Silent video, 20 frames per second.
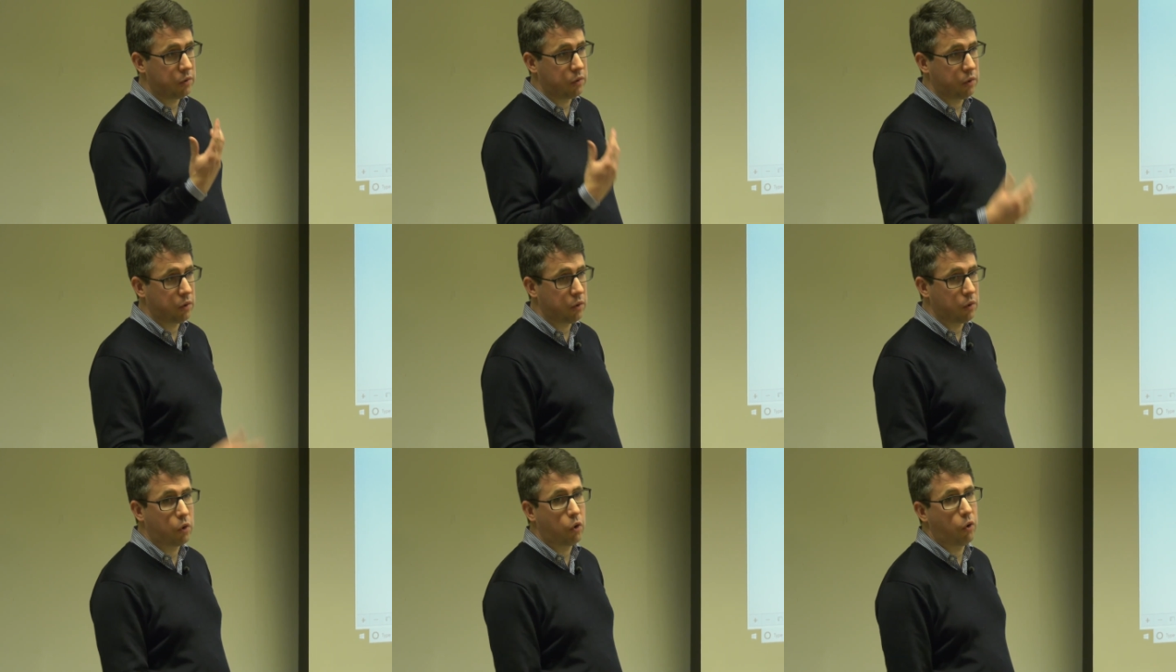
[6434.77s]

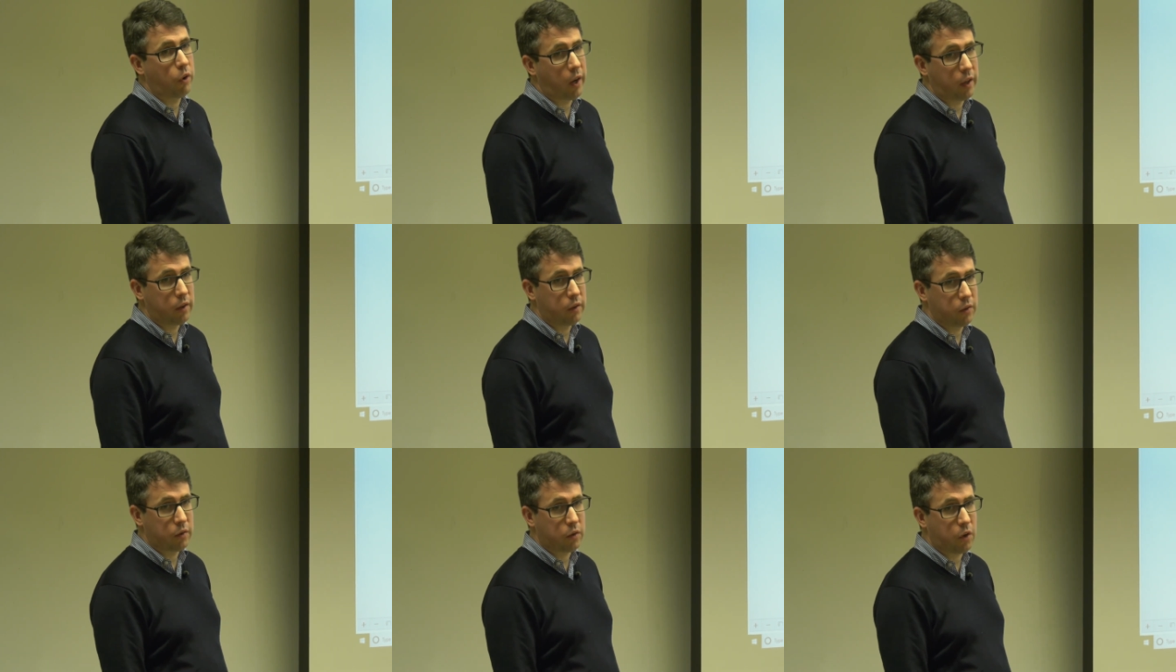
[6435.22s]
to
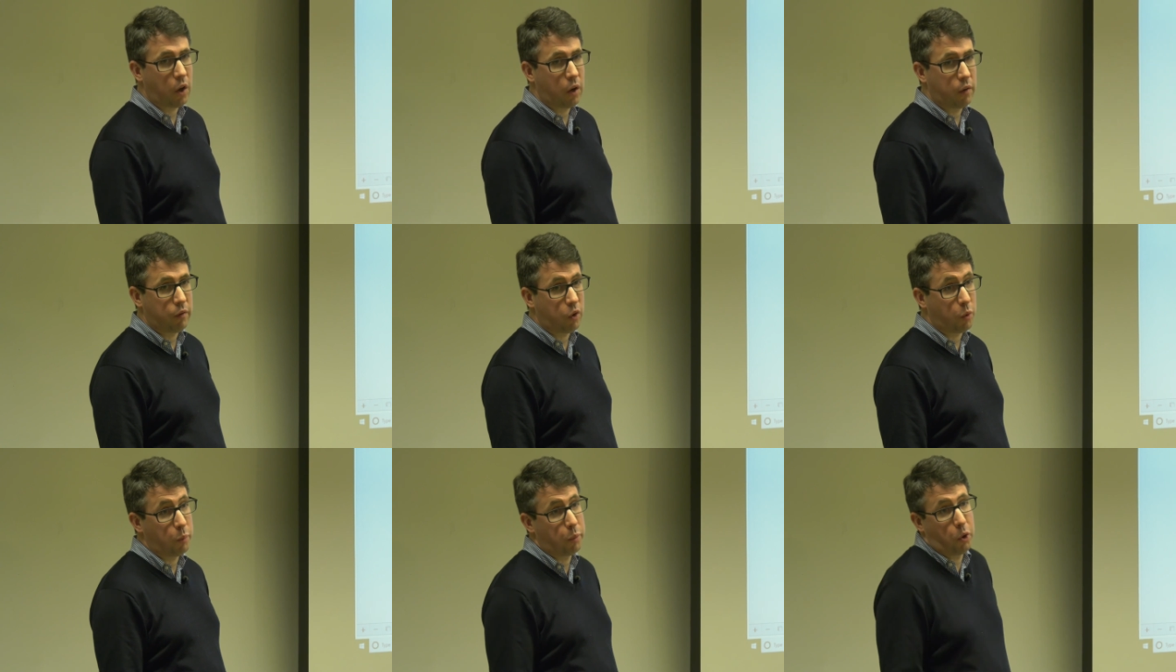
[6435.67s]
create this kind
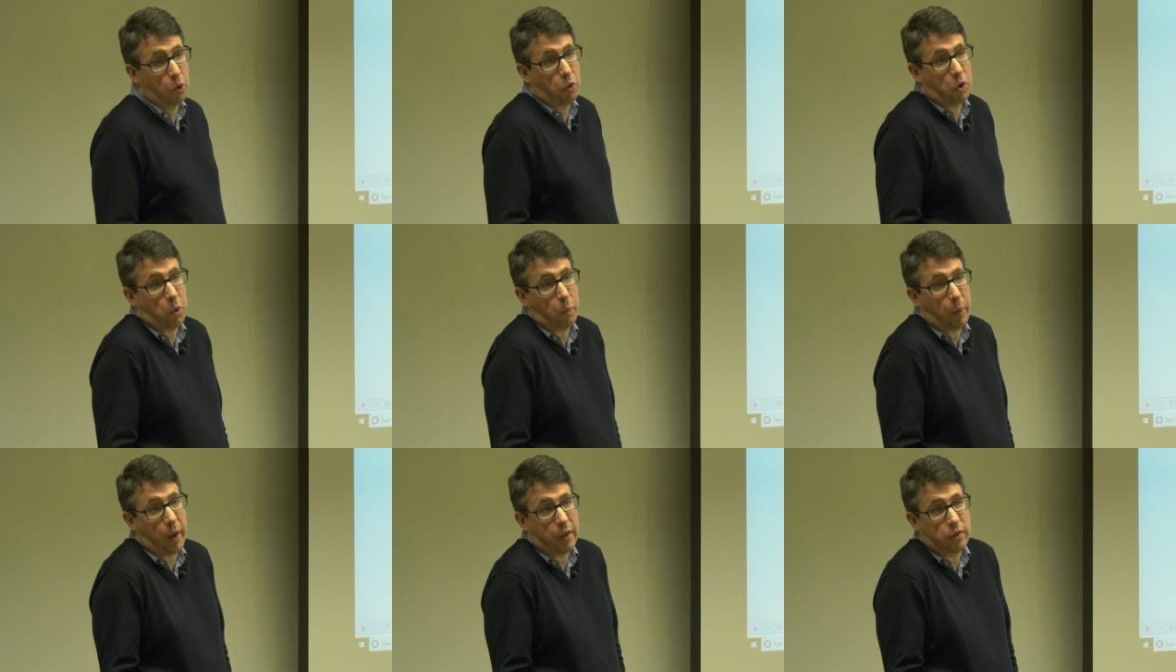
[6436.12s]
of compute
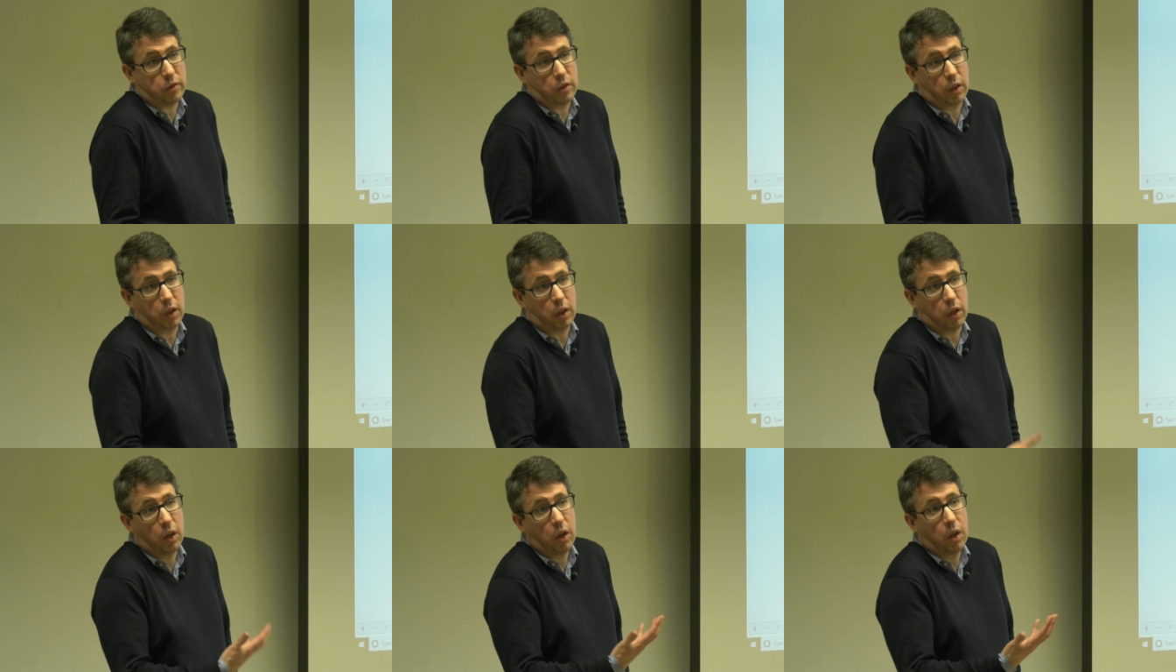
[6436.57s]

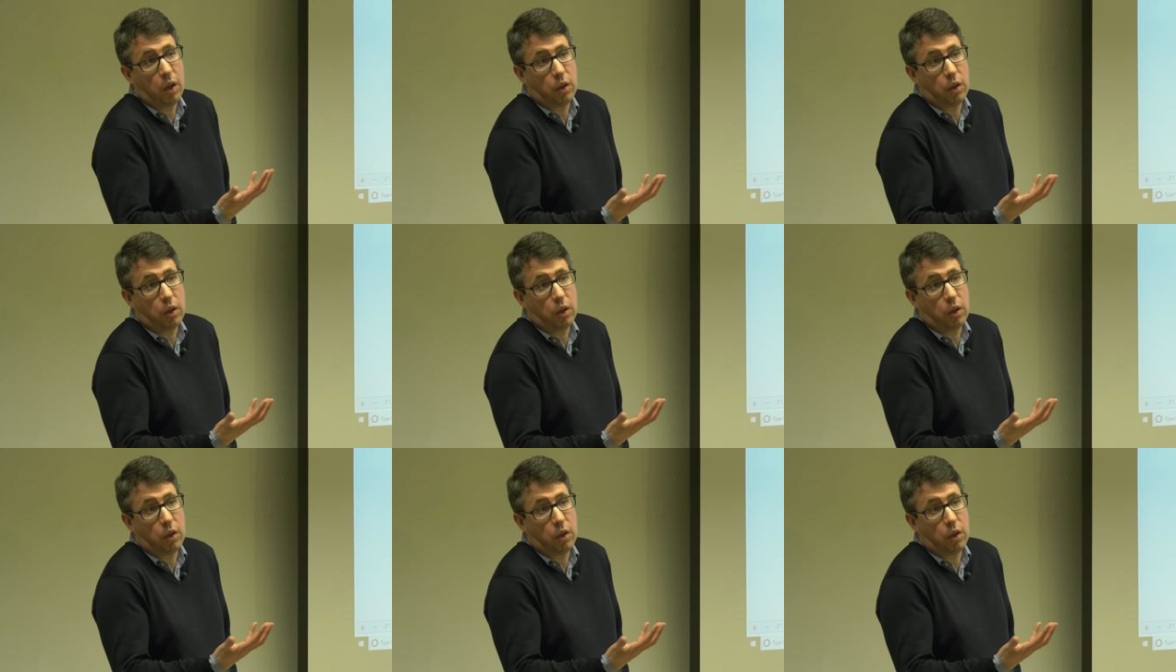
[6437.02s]
capacity